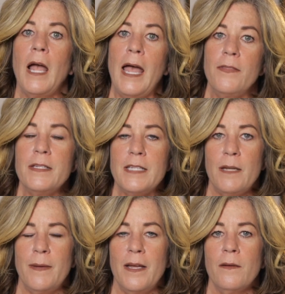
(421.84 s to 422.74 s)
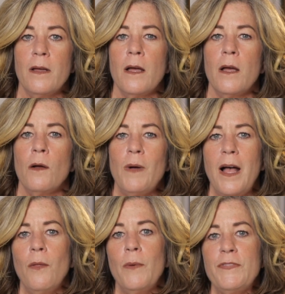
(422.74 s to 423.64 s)
And they say to me,
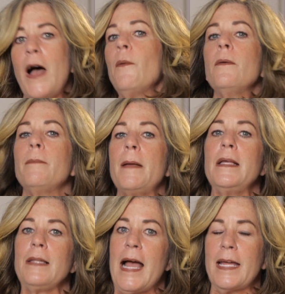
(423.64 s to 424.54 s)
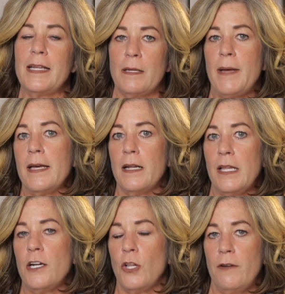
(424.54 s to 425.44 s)
"Well, we thought we were maybe lacking some
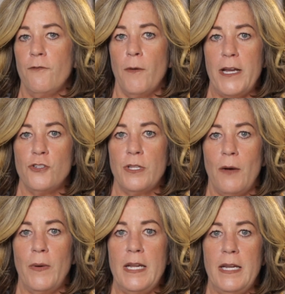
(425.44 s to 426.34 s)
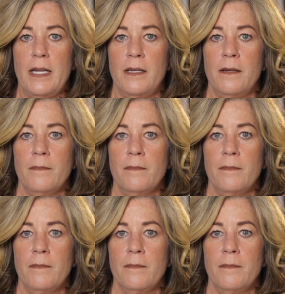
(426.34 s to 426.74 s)
analytical information that we needed."